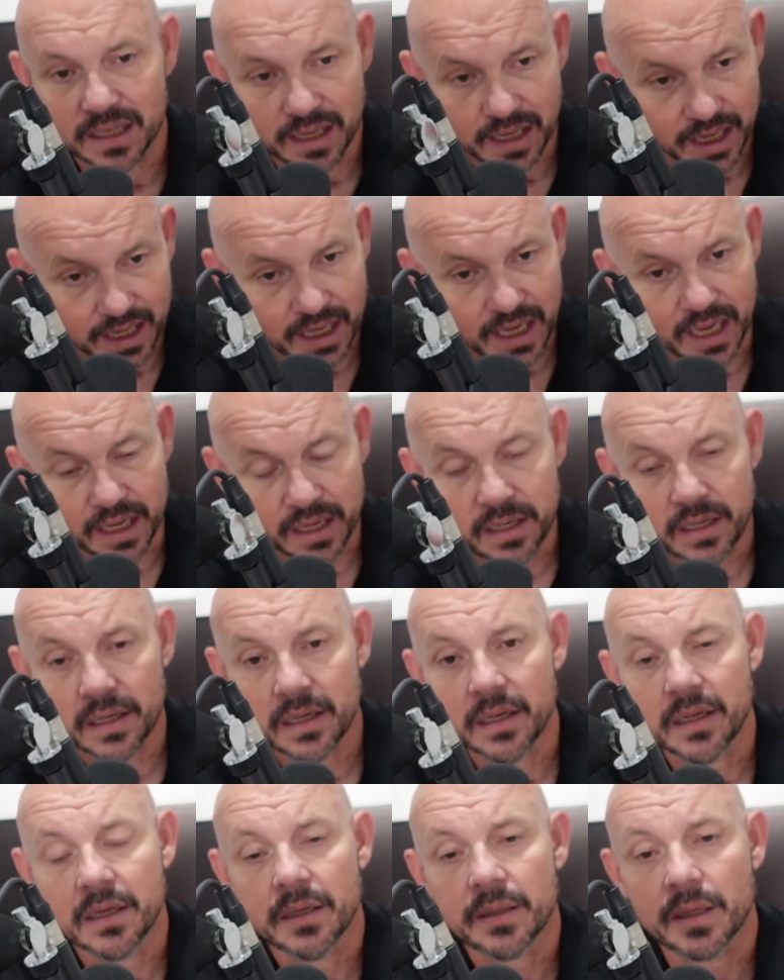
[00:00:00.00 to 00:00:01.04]
again,
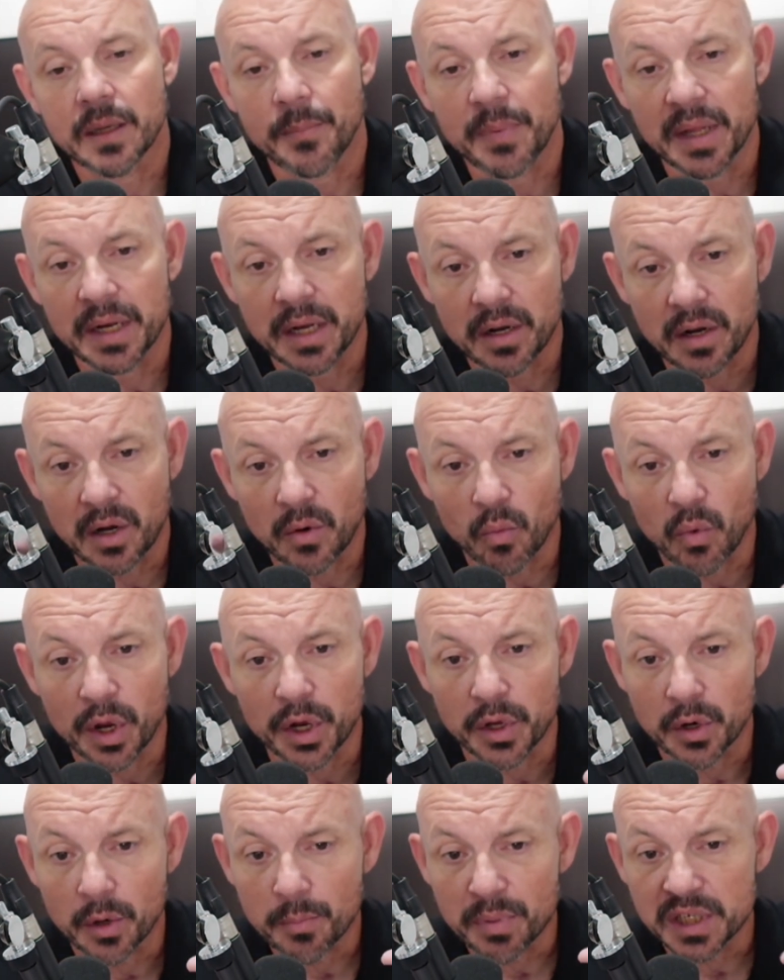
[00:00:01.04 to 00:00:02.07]
depending on what
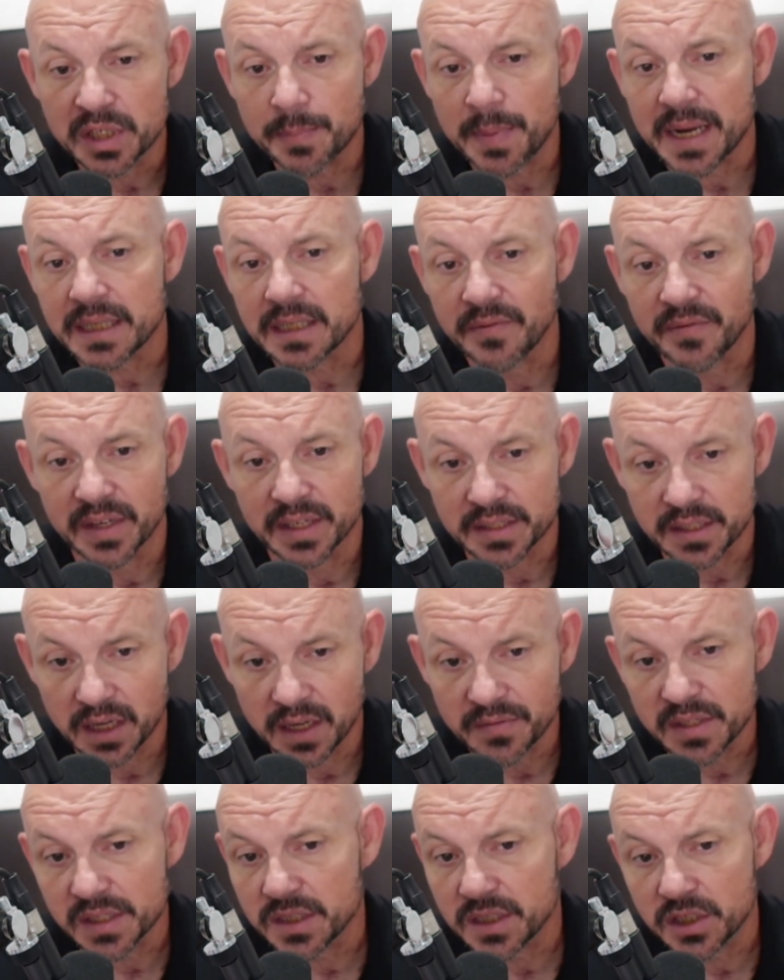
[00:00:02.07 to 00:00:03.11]
your perspective is
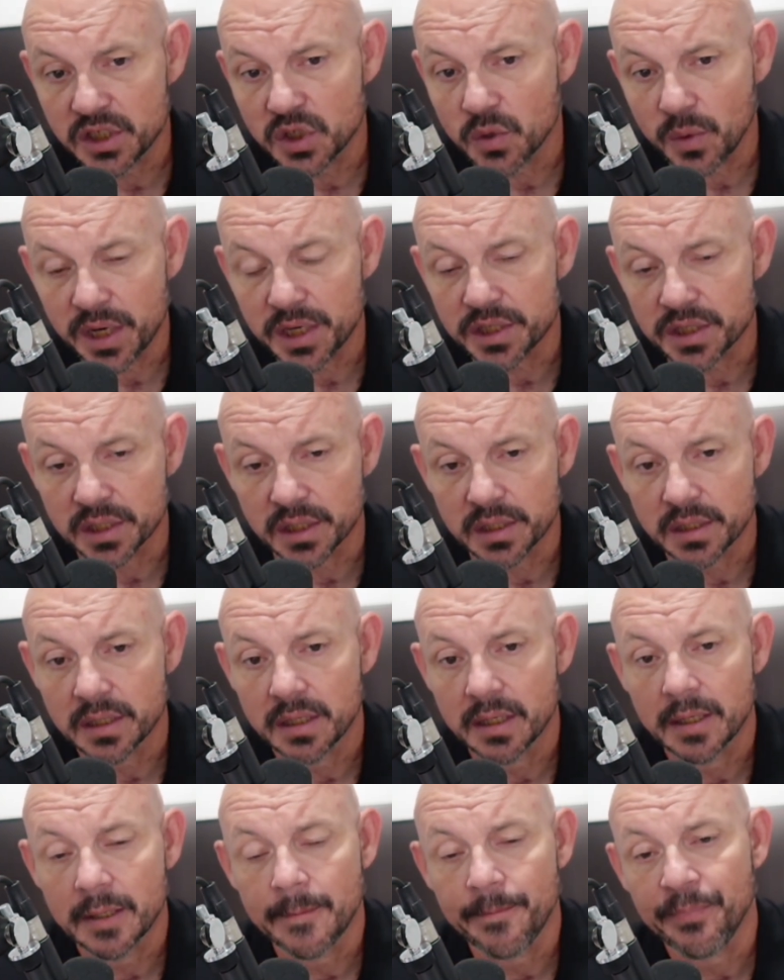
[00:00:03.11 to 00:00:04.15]
of the situation,
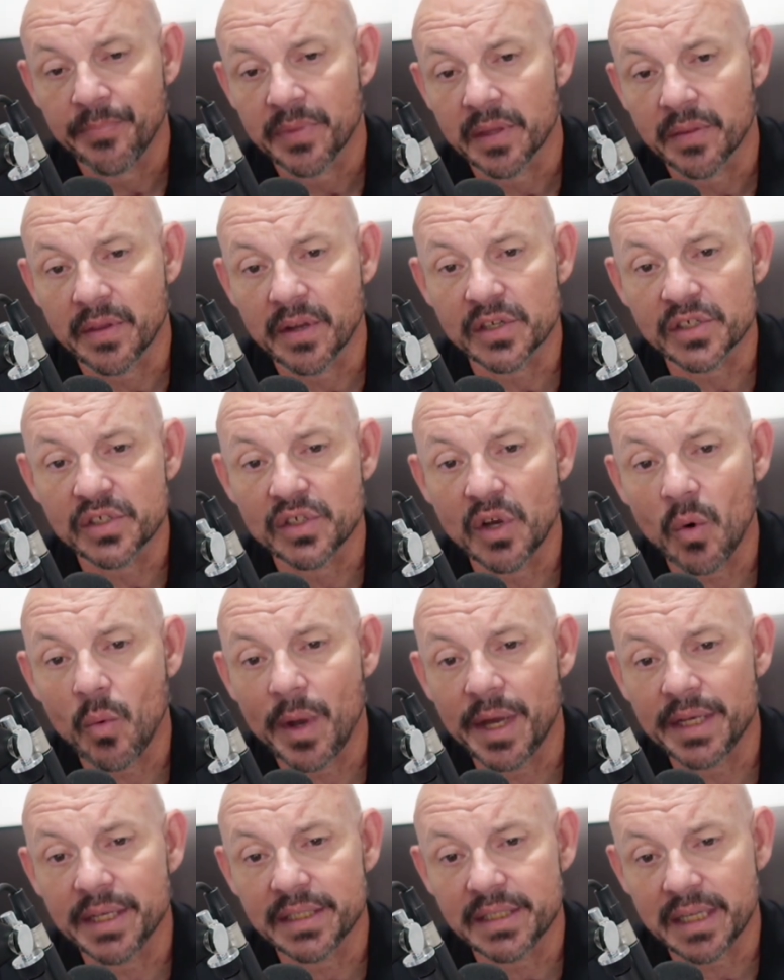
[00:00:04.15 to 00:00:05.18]
there's no
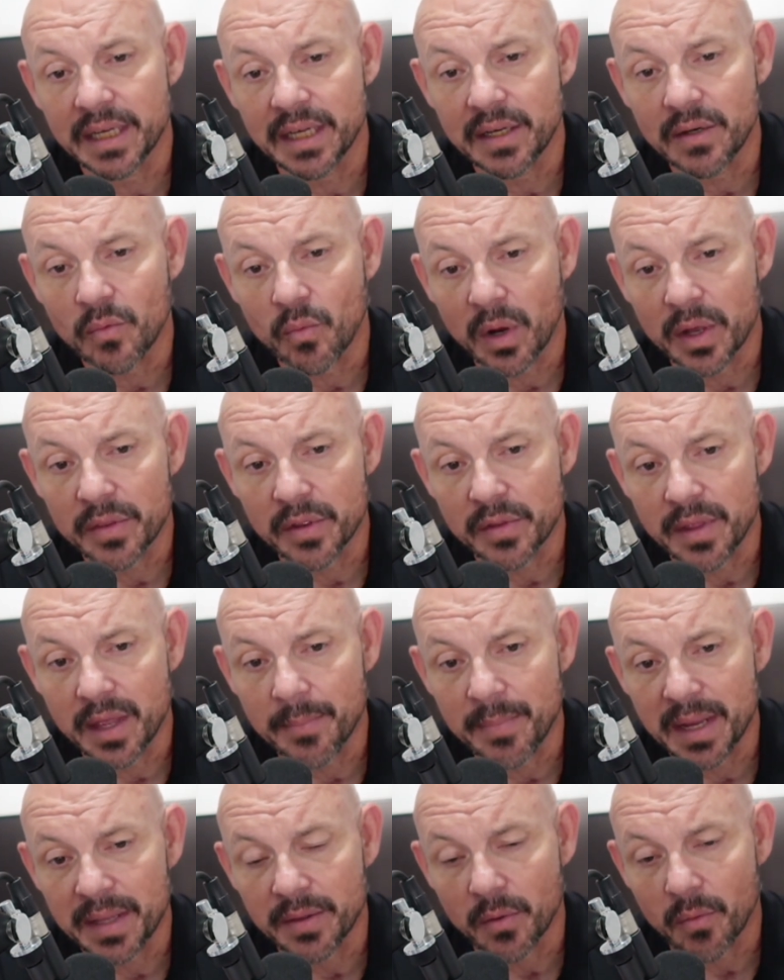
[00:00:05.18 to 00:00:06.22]
way to tell whether they
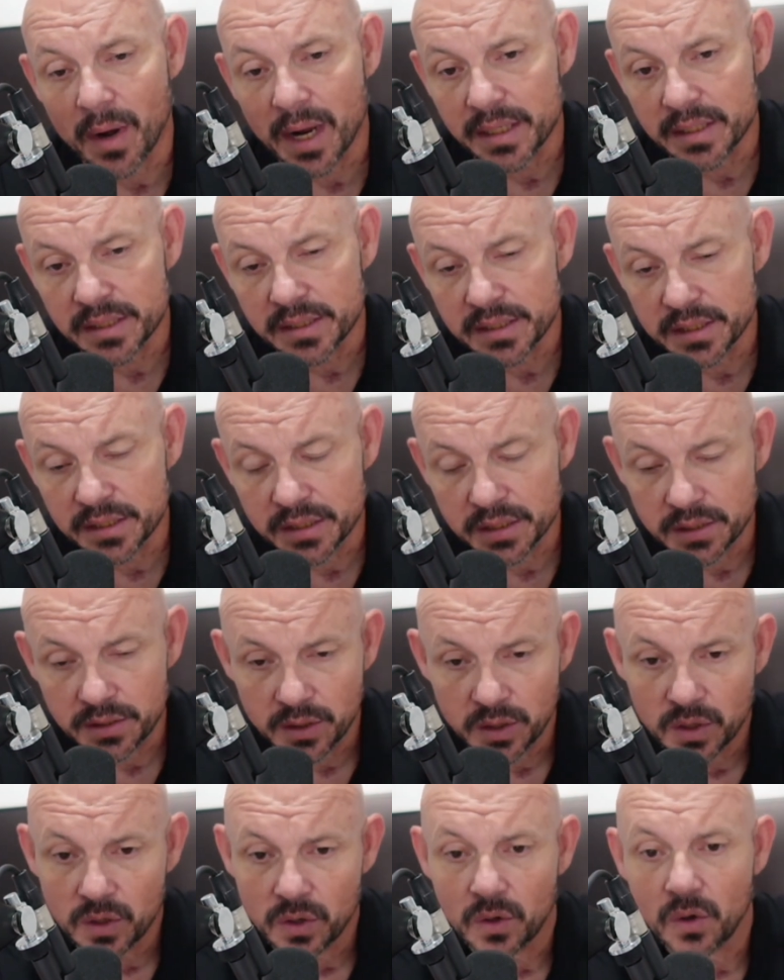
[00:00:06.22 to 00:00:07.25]
made the right decision
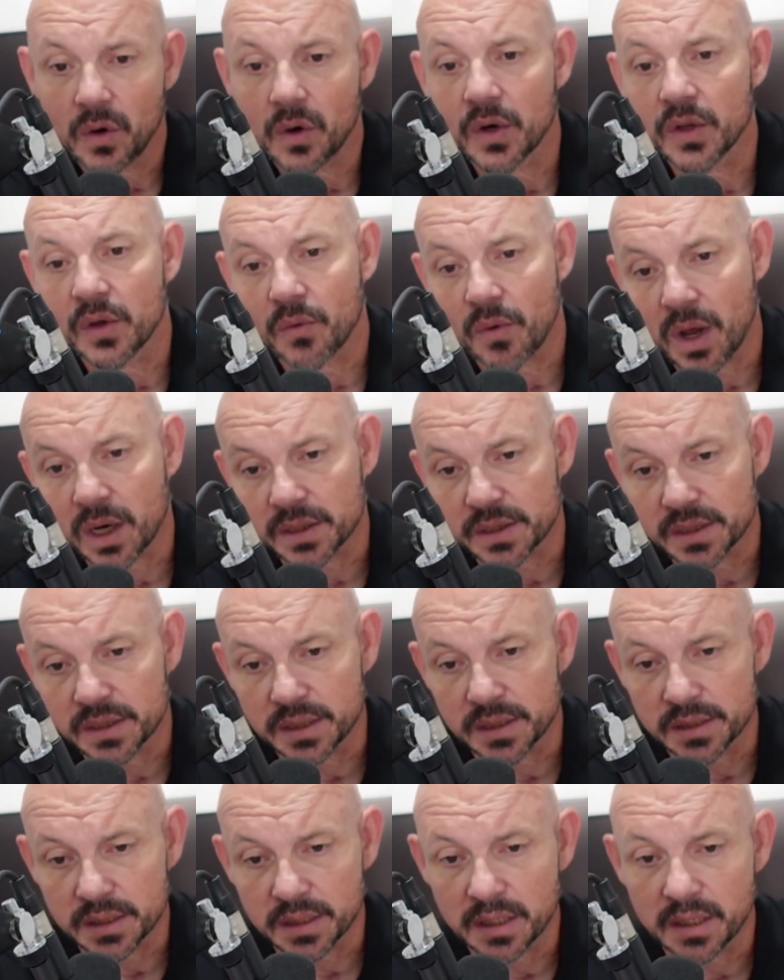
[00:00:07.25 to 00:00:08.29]
or the wrong
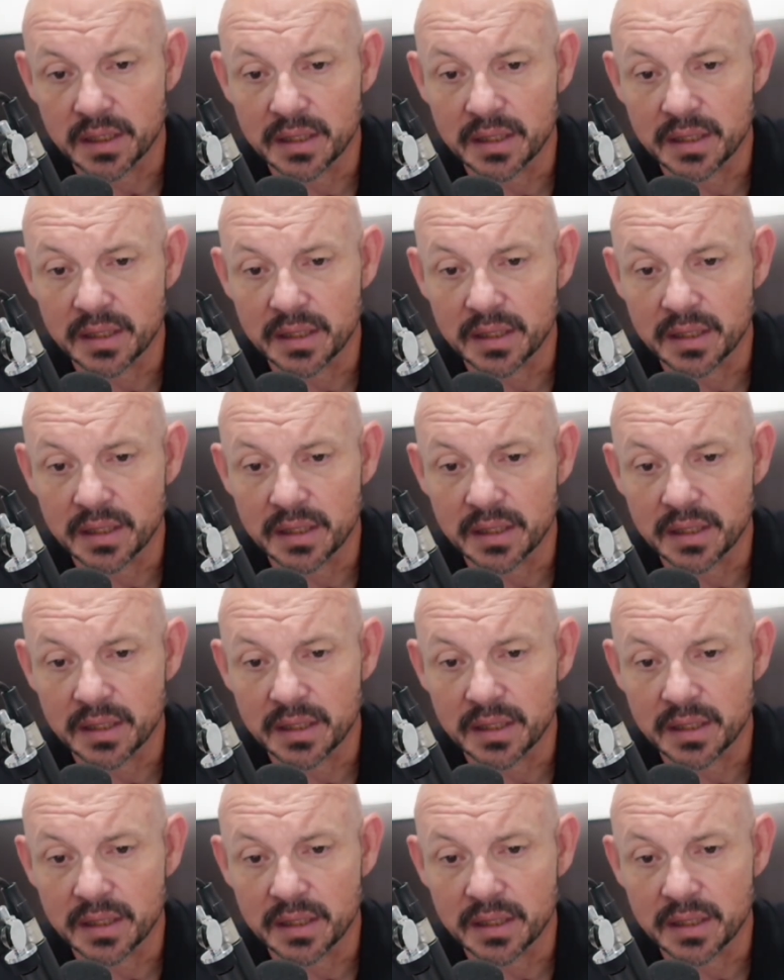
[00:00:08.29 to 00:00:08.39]
decision.